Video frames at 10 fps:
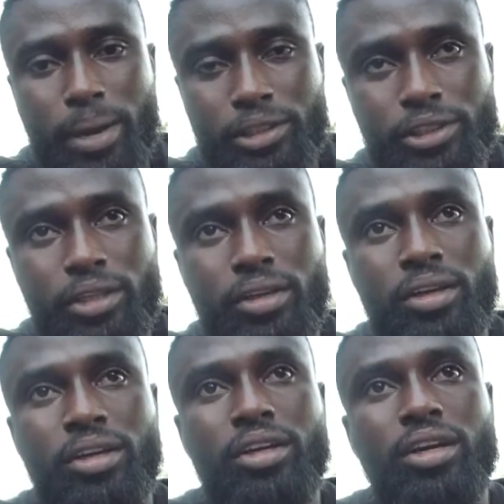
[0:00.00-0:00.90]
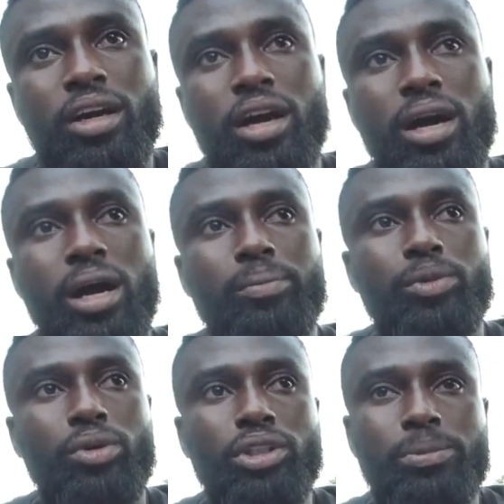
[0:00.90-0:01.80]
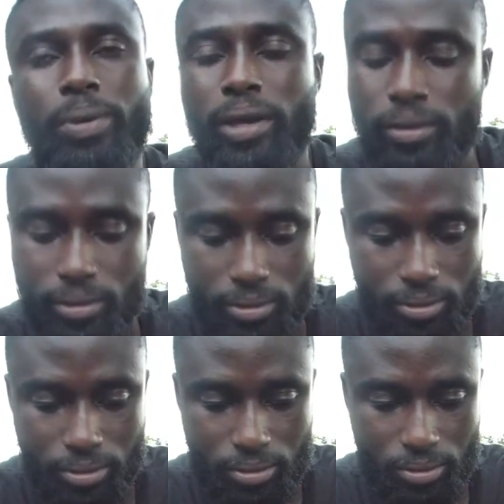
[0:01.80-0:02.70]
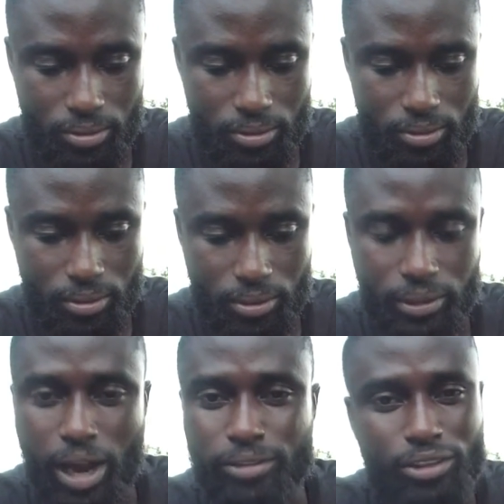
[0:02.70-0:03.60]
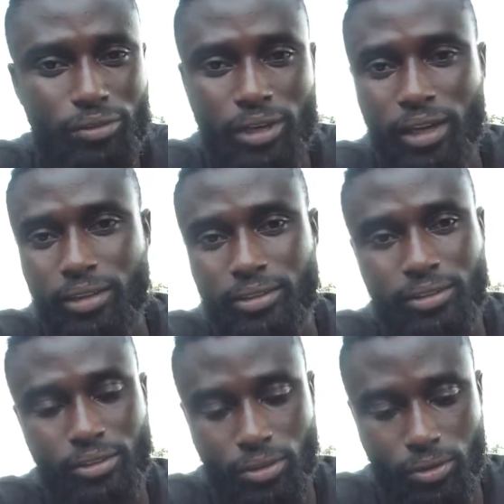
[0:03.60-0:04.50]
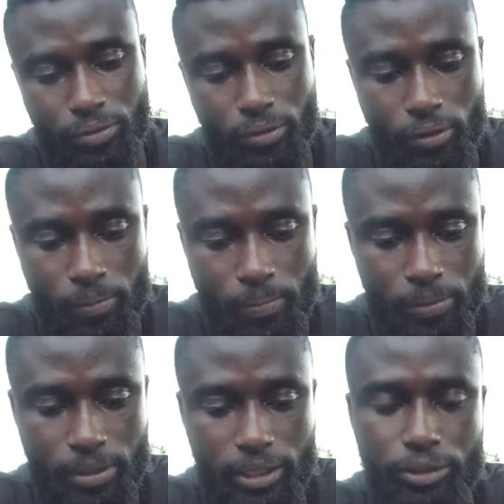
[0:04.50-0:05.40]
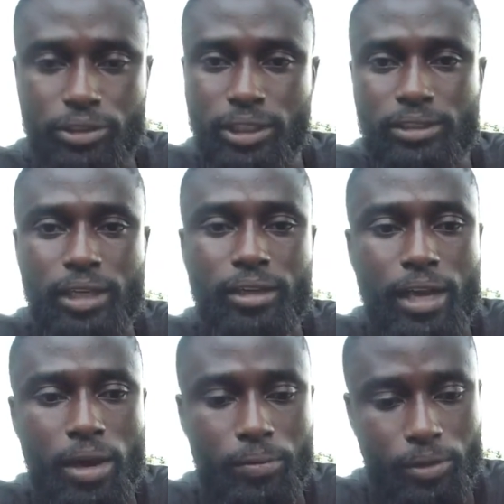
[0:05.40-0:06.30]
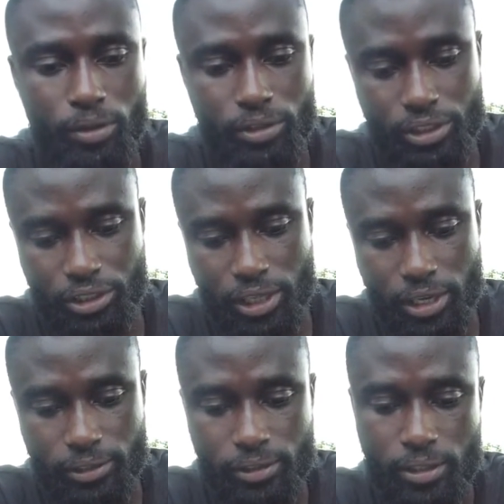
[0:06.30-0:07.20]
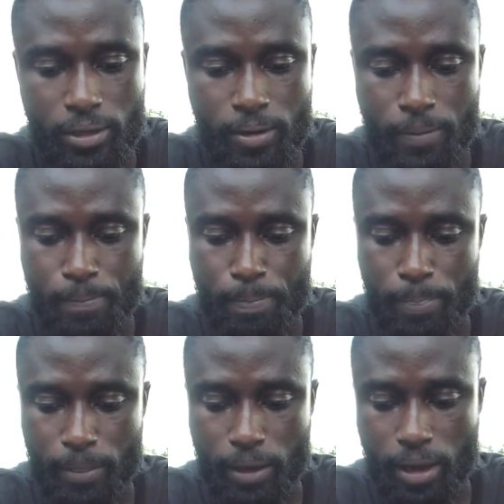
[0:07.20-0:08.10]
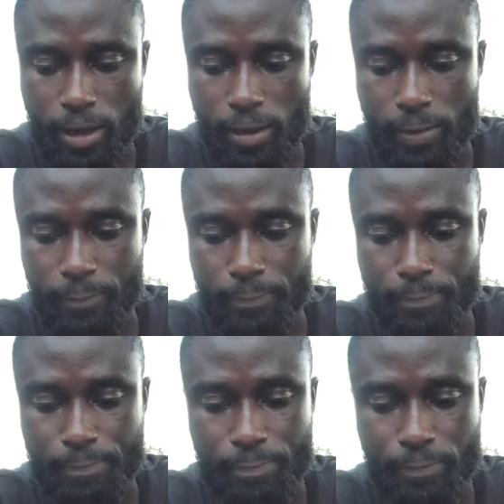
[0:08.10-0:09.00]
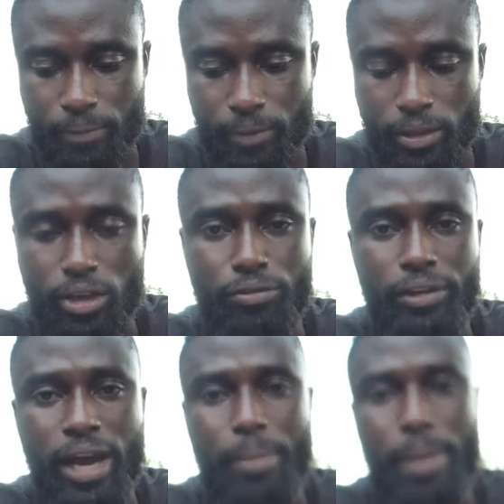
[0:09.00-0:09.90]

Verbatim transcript: budget. Um, do not spend thousands of dollars. You know, for just when you're just starting out. You know, these chairs. Um, you know, for that